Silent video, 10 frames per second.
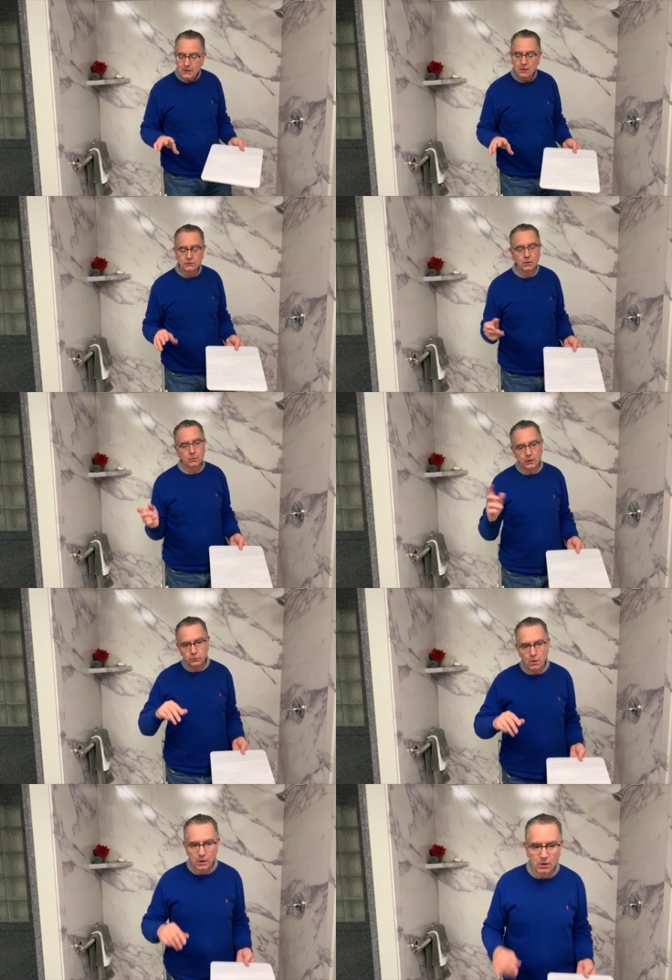So let's
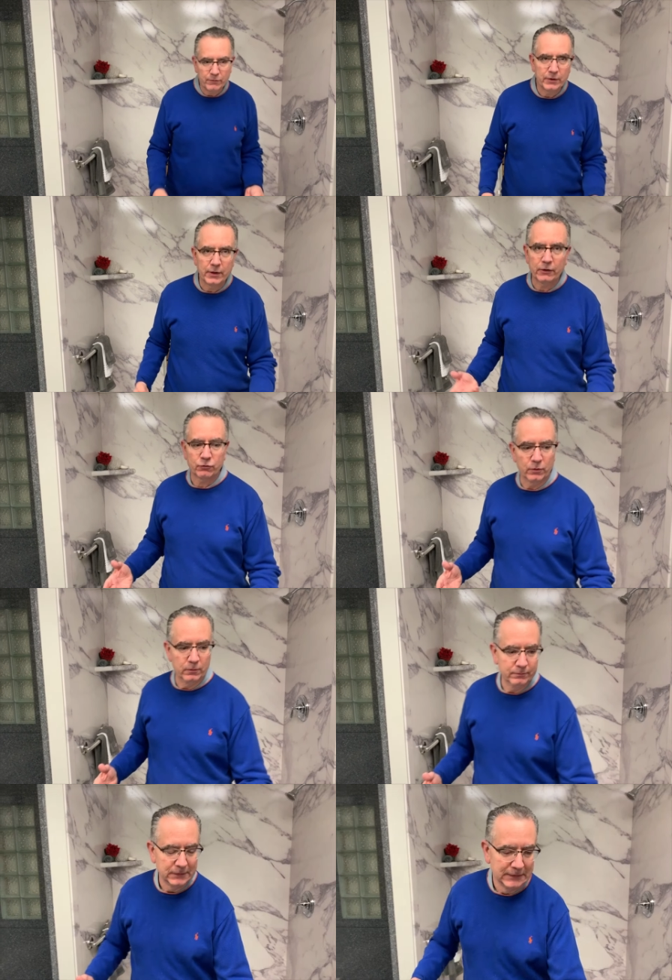walk over to the next
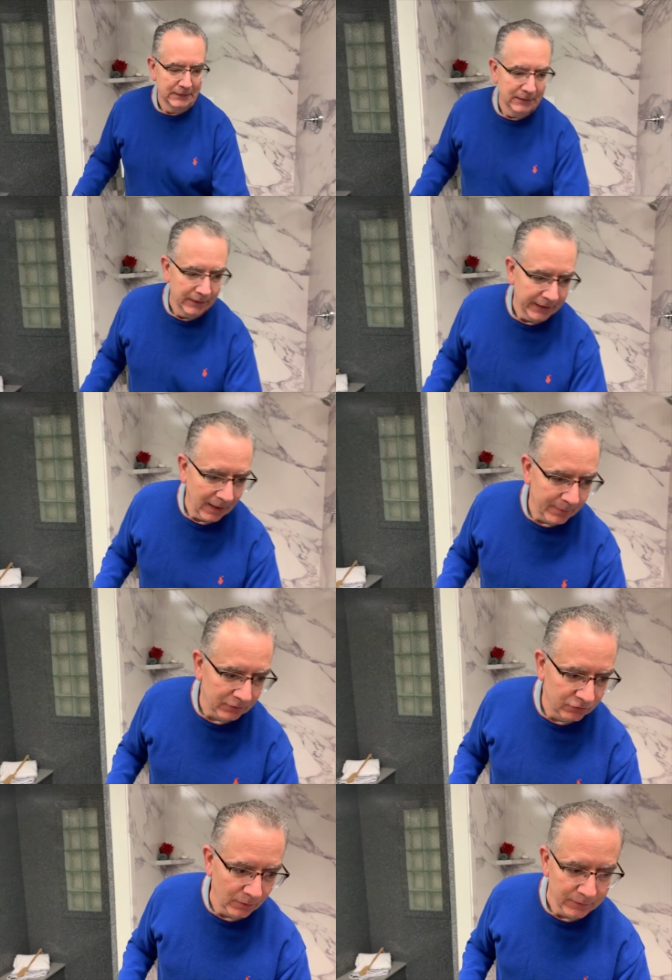room, and I'm going to
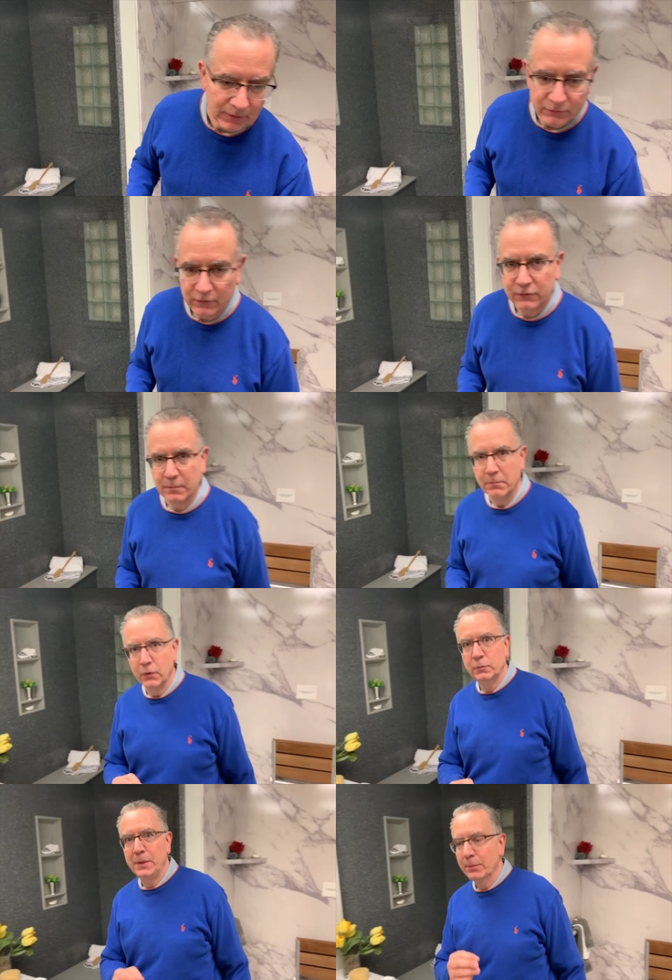share with you a system
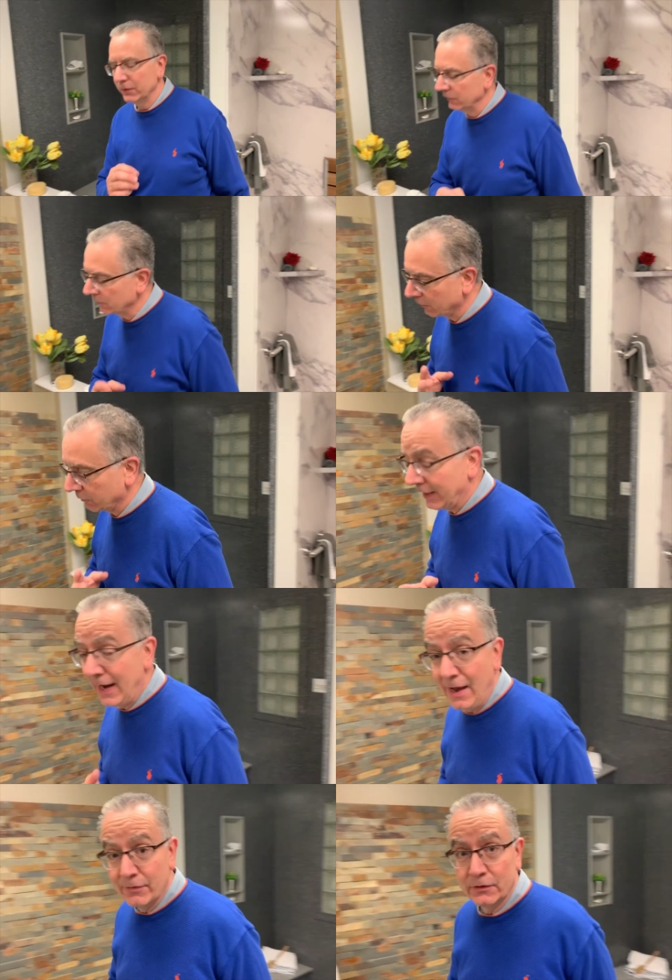most people in this country
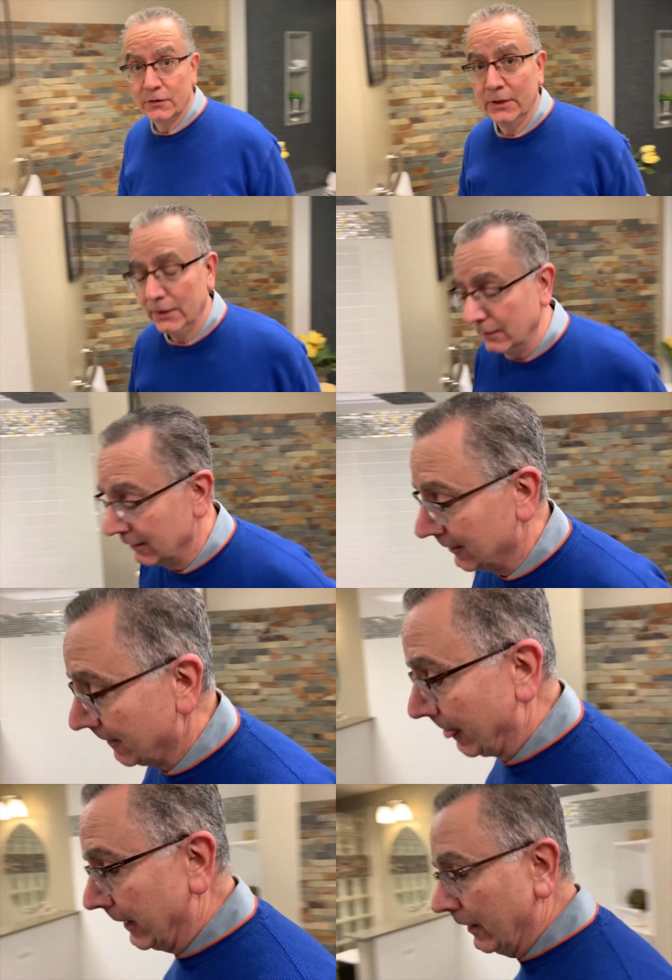haven't seen.
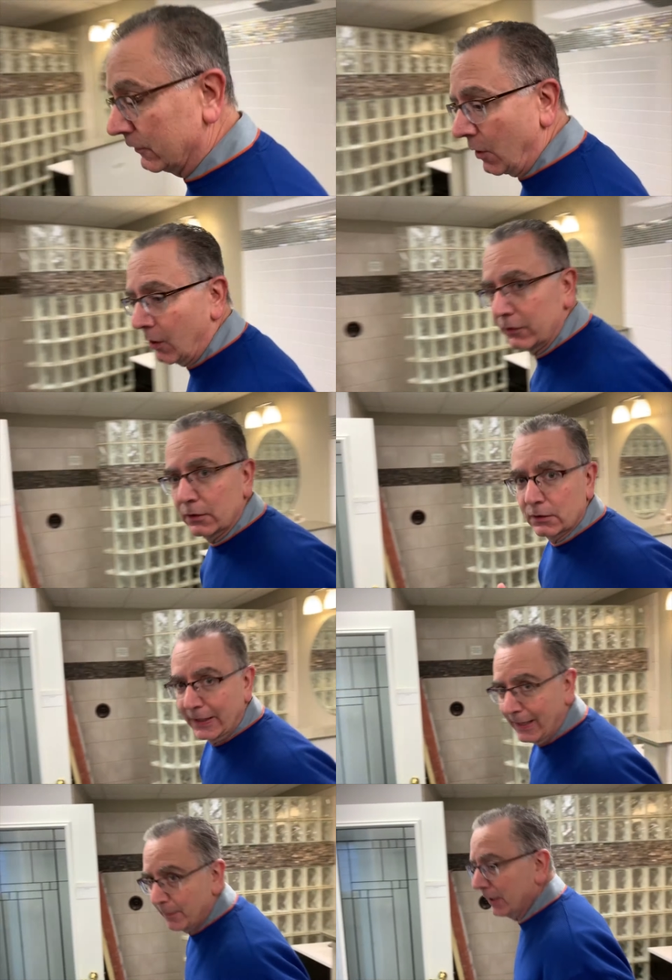It's called a
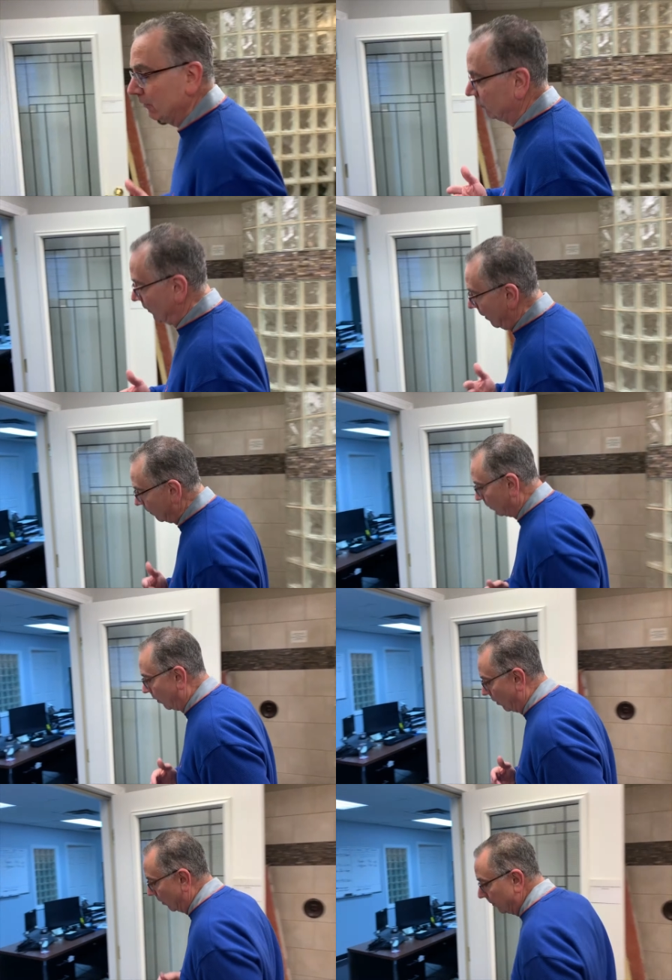laminate shower
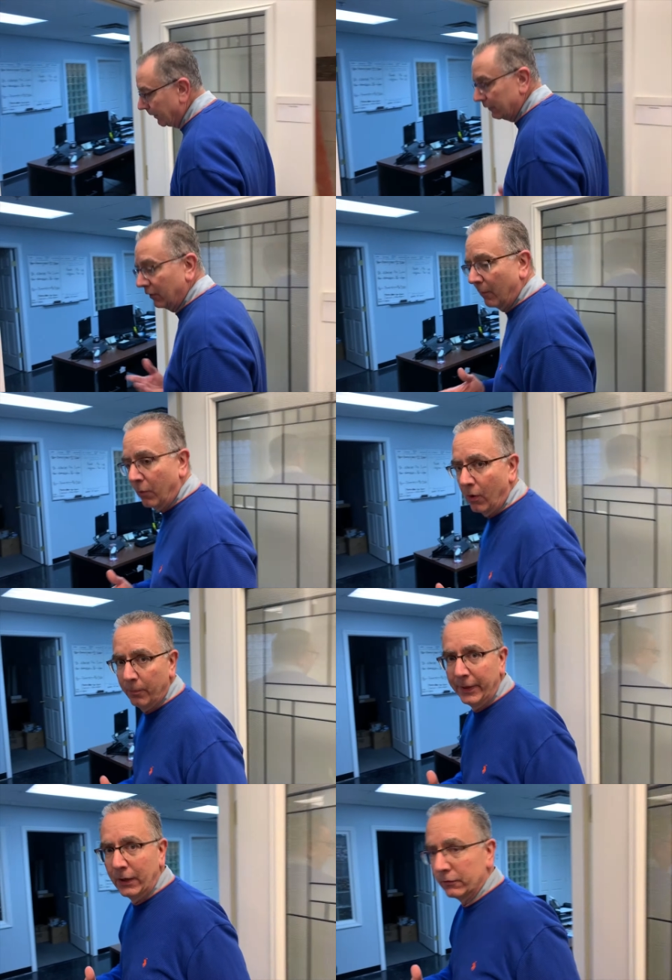wall and tub wall panel